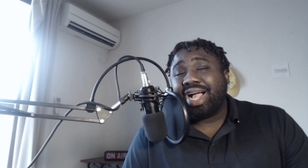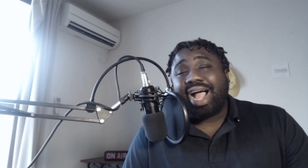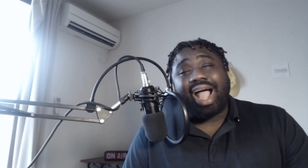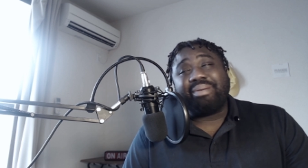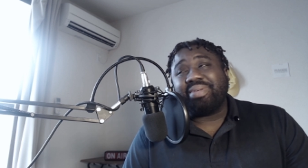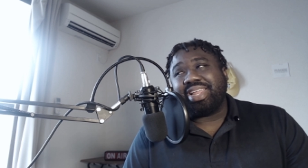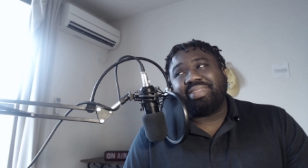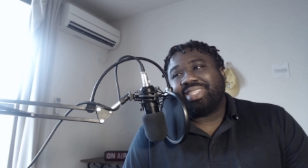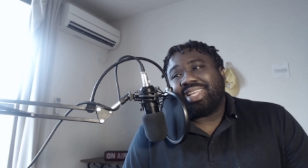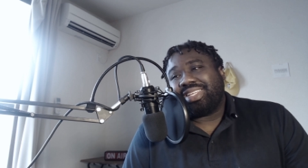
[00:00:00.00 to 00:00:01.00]
I
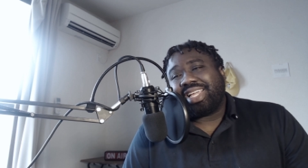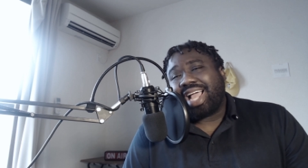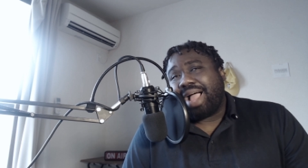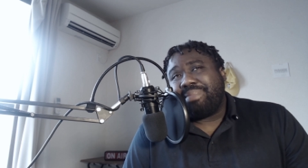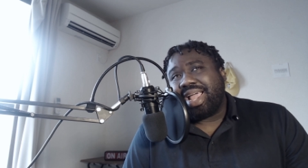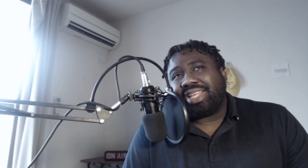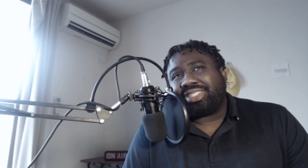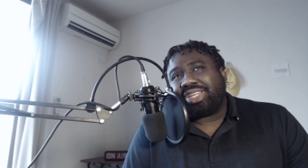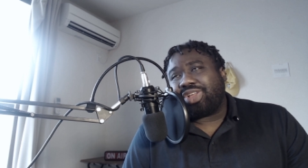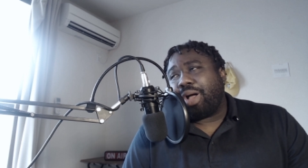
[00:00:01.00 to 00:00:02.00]
mean, you can't make this
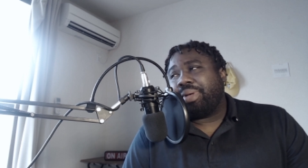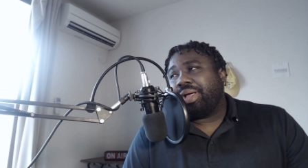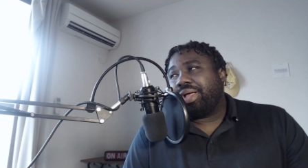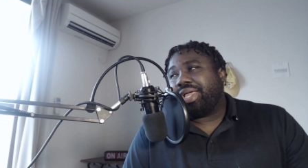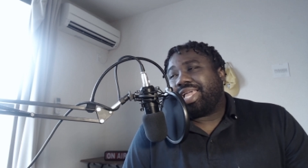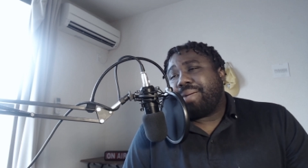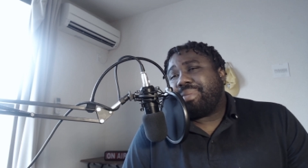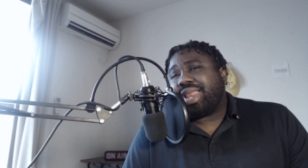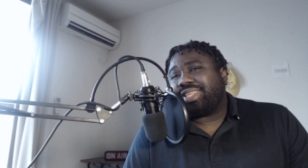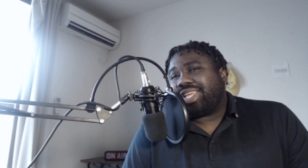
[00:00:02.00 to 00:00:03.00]
shit up. You can't
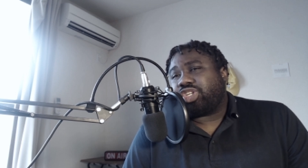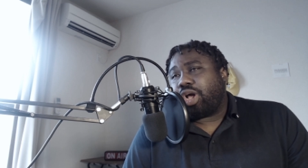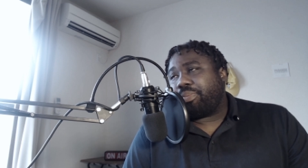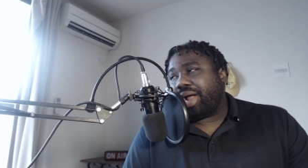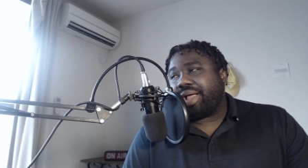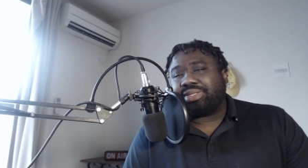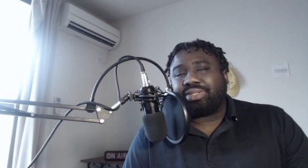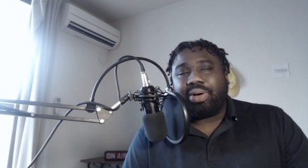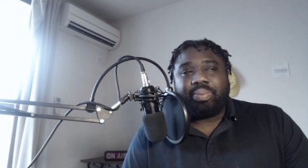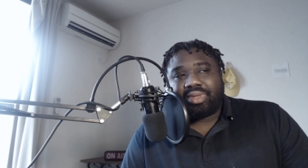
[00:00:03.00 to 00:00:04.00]
make this ish up, right?
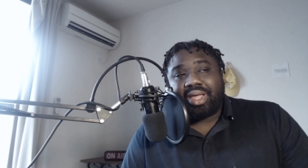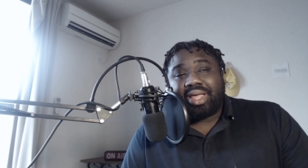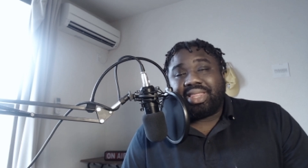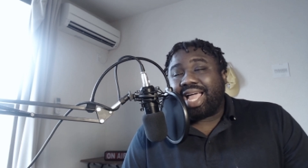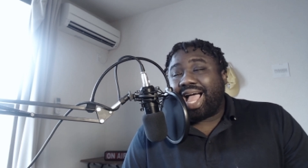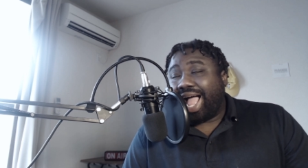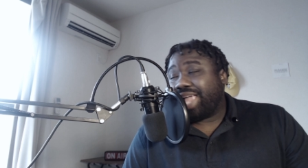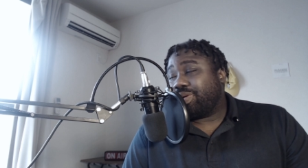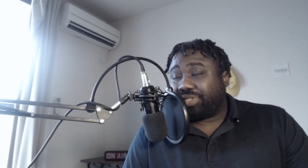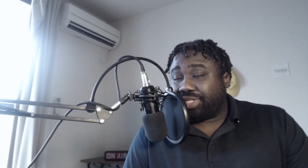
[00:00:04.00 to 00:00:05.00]
So, the
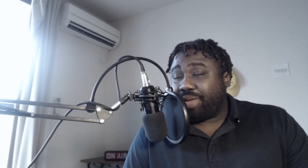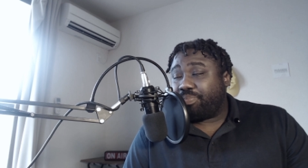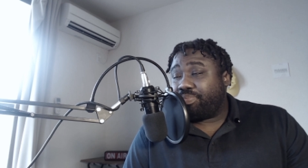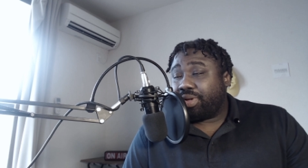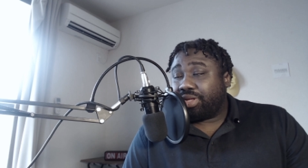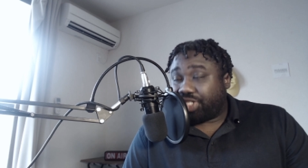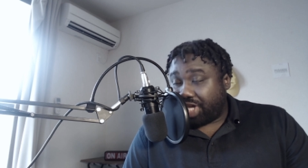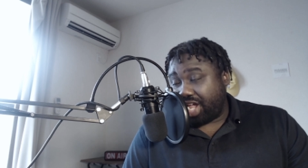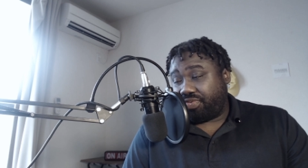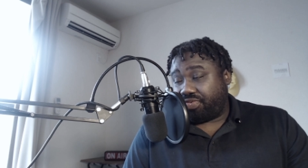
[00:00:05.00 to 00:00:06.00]
IOC
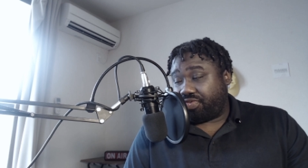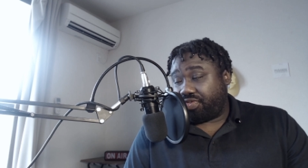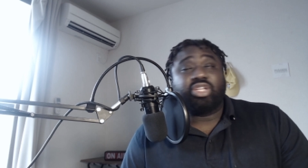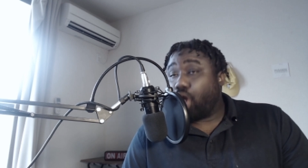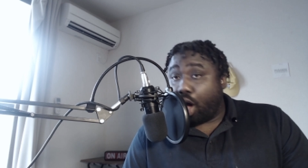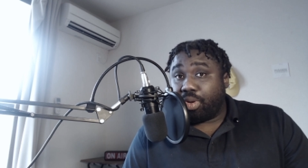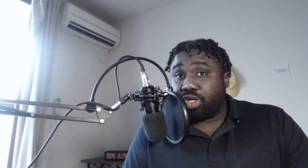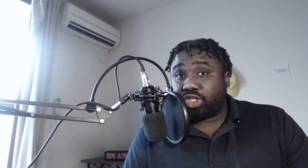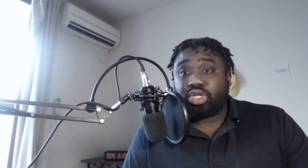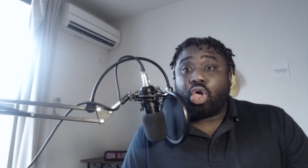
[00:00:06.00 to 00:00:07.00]
chief,
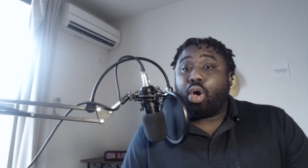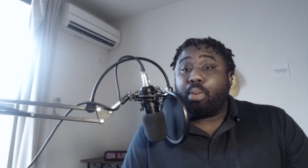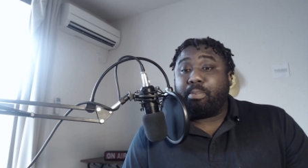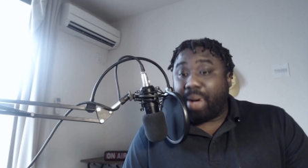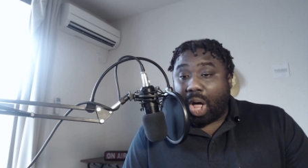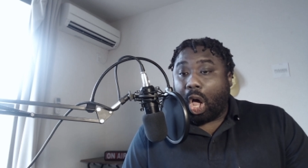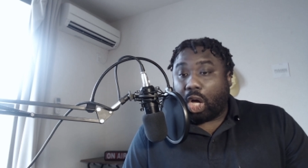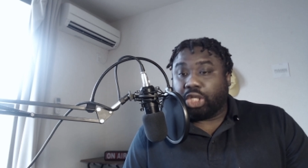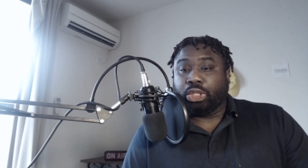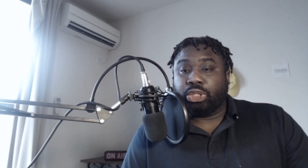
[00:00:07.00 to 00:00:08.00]
Thomas
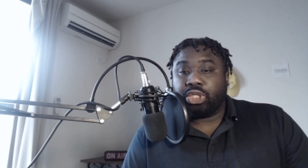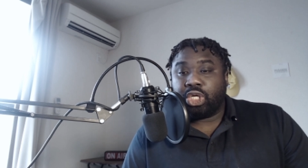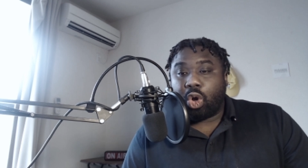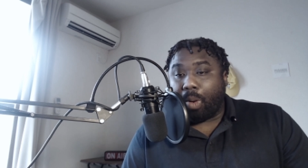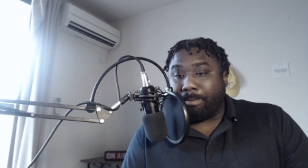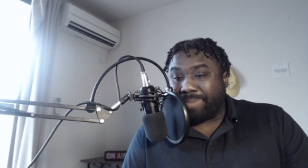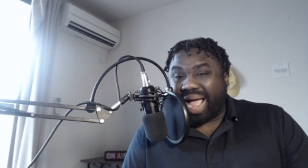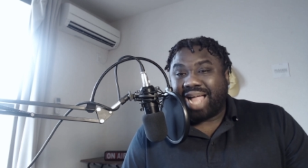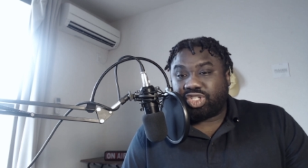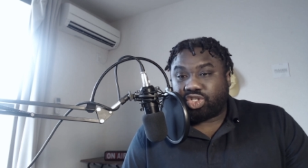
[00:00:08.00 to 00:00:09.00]
Bach, or
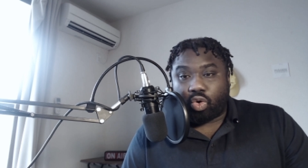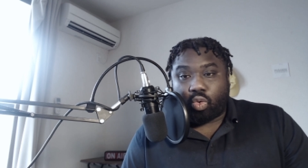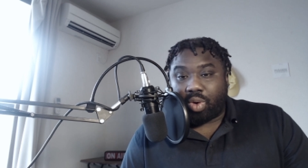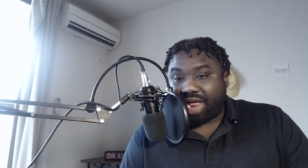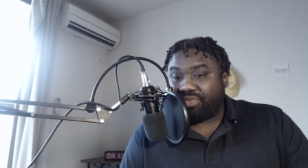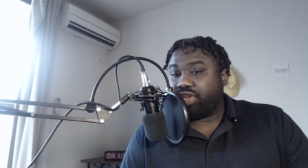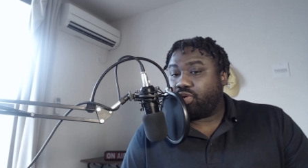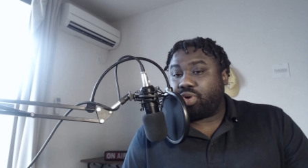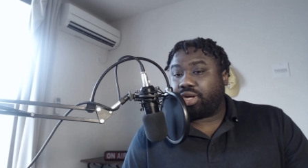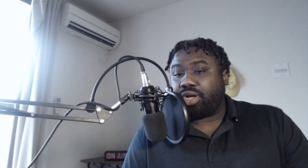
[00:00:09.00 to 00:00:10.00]
Batch, or whatever you
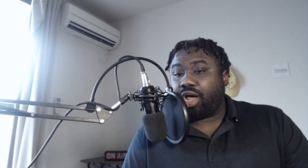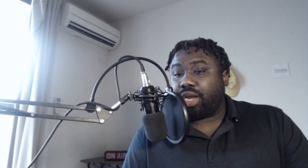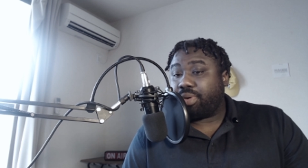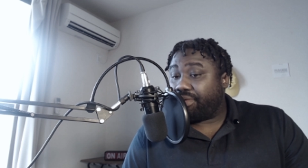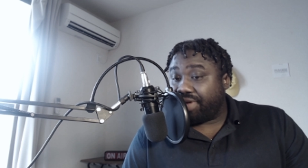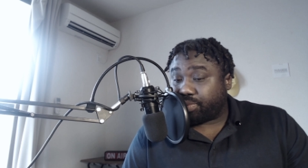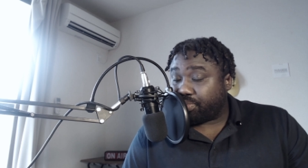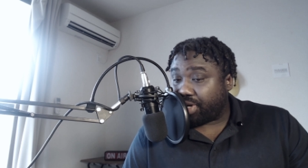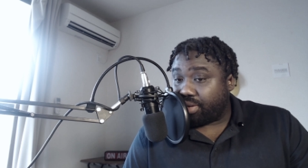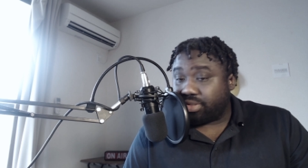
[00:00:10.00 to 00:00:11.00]
want to call him, however it's
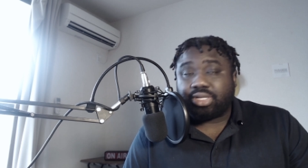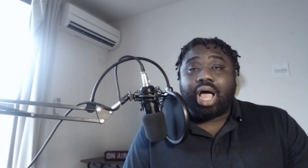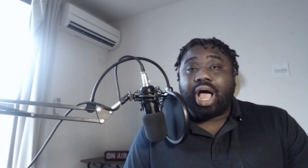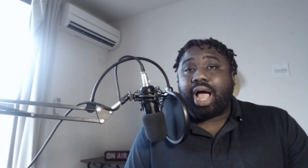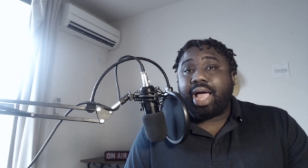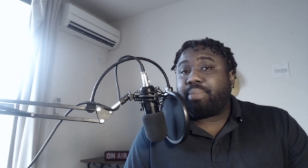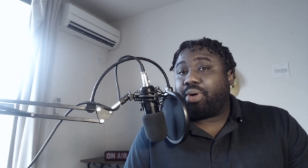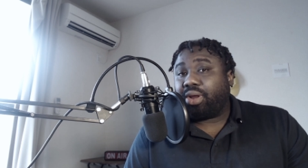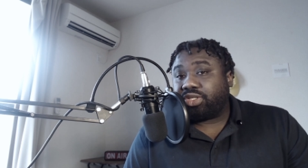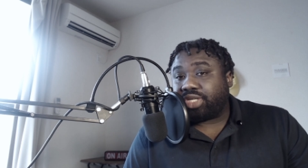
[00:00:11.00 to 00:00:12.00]
pronounced, I
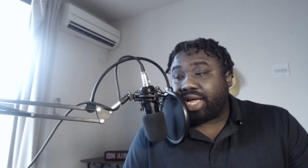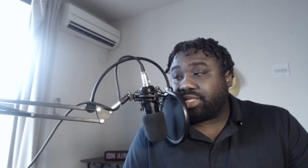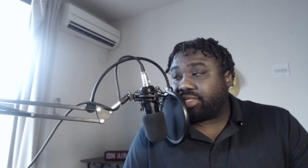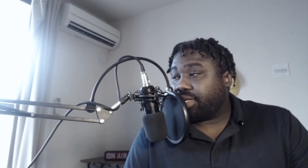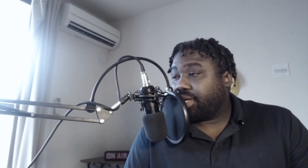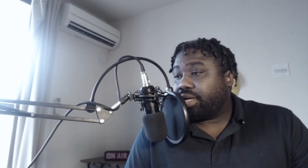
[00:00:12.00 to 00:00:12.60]
apologize.